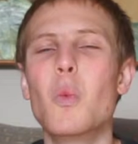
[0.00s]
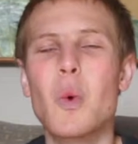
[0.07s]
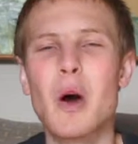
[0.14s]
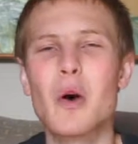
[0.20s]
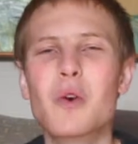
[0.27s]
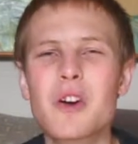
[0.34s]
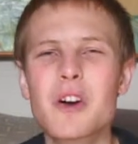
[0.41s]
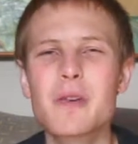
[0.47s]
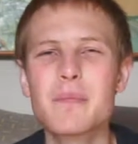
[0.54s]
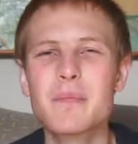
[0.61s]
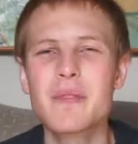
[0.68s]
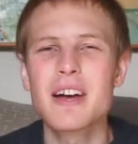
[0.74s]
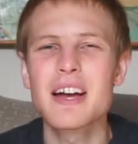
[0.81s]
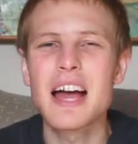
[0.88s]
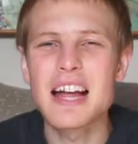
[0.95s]

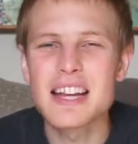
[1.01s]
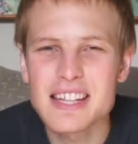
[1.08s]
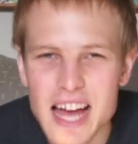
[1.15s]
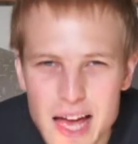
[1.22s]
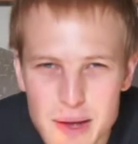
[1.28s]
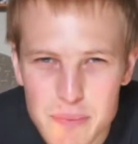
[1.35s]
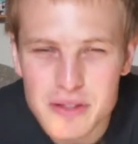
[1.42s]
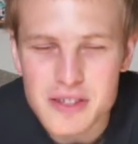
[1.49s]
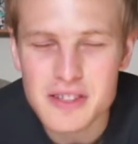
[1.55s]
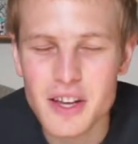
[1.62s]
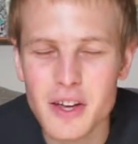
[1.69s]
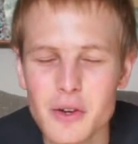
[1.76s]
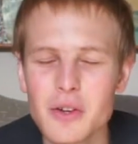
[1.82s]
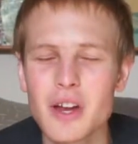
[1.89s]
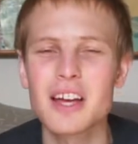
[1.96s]
Welcome to
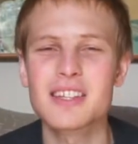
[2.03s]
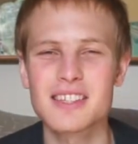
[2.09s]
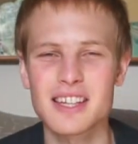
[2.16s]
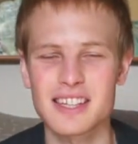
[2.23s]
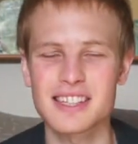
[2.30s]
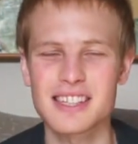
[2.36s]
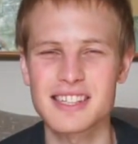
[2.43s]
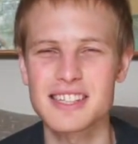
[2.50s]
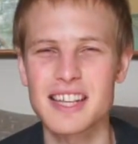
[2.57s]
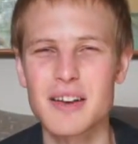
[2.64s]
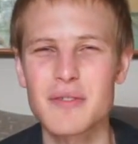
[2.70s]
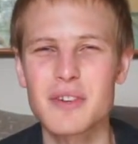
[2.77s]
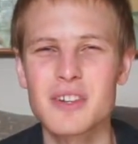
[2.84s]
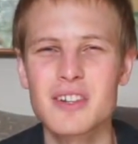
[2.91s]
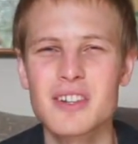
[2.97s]
episode
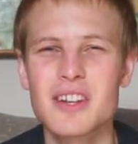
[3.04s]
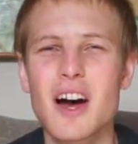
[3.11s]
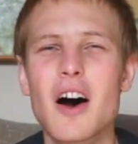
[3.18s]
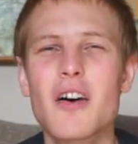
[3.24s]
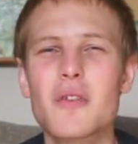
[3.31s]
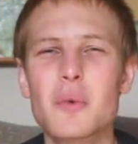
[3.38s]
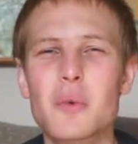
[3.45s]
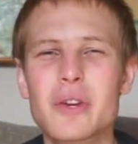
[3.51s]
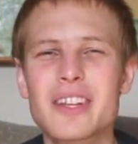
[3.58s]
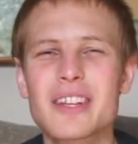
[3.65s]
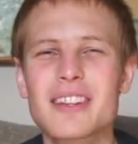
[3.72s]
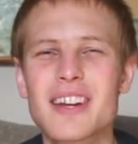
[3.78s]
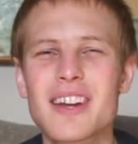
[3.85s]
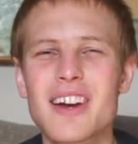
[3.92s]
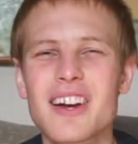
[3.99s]
67 of A Week
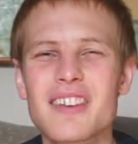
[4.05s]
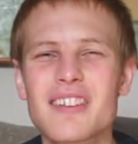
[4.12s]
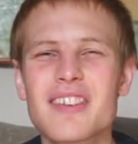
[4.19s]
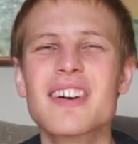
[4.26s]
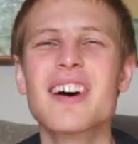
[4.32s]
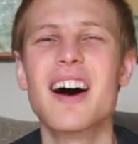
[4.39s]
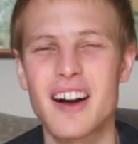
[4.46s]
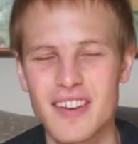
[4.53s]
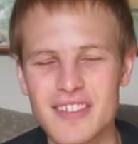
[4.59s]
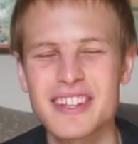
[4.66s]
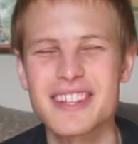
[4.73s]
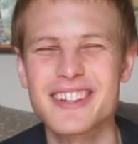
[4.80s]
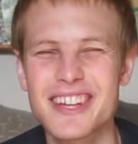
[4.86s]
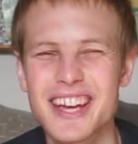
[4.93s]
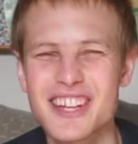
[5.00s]
in the Life of a
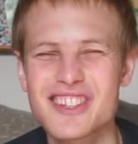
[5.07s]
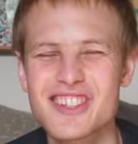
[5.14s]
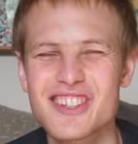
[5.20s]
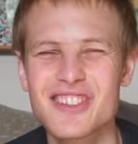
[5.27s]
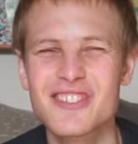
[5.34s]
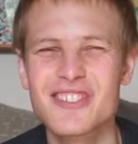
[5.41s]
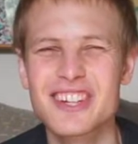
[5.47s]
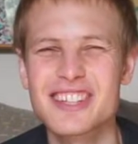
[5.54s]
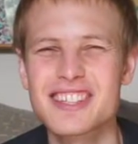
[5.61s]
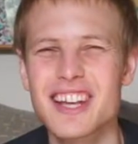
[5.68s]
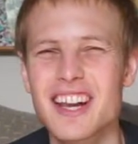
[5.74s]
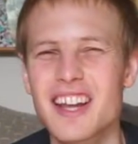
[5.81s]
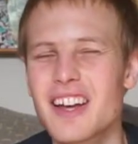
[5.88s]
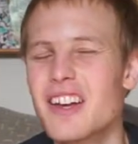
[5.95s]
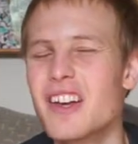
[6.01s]
UK Student
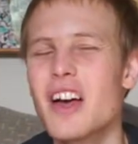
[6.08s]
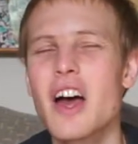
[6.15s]
Reseller.